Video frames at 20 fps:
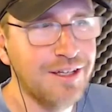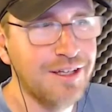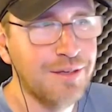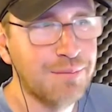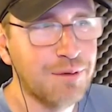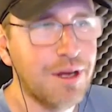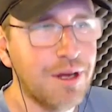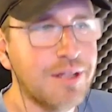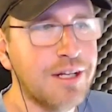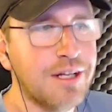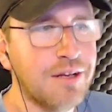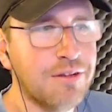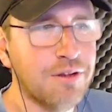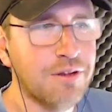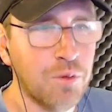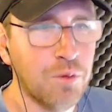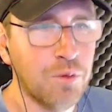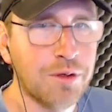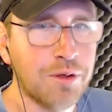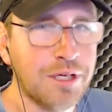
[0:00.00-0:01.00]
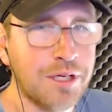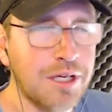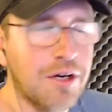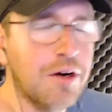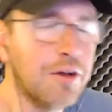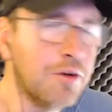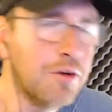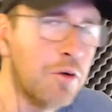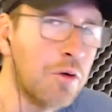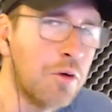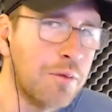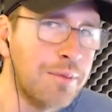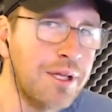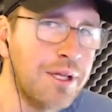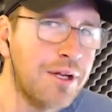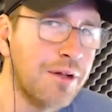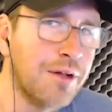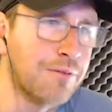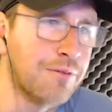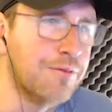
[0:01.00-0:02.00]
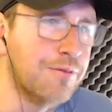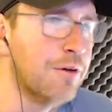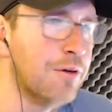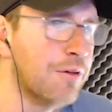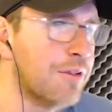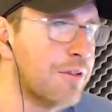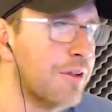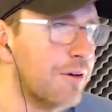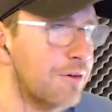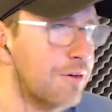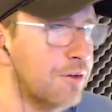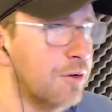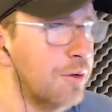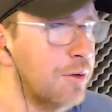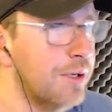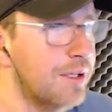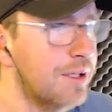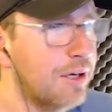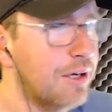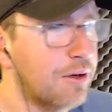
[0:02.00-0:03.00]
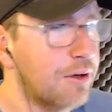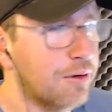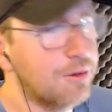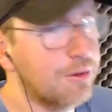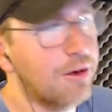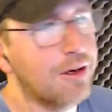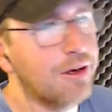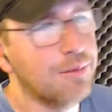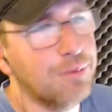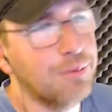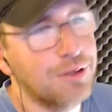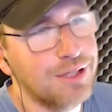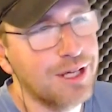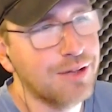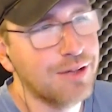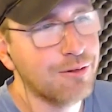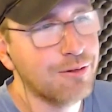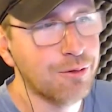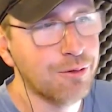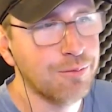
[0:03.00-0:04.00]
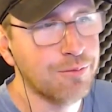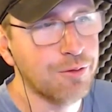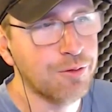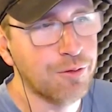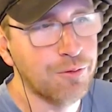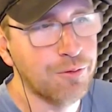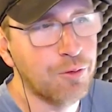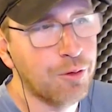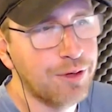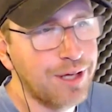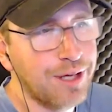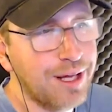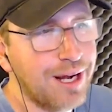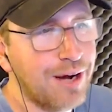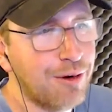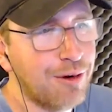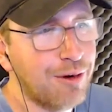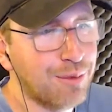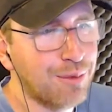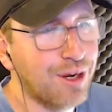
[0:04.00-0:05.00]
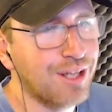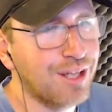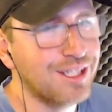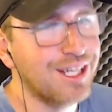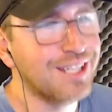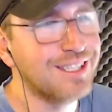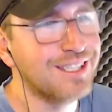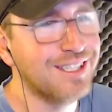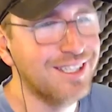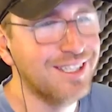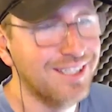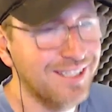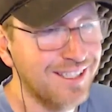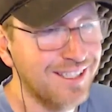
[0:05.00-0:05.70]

the projects they're working on, or meet other folks that are doing that are trying to put together groups for a forty-eight hour project.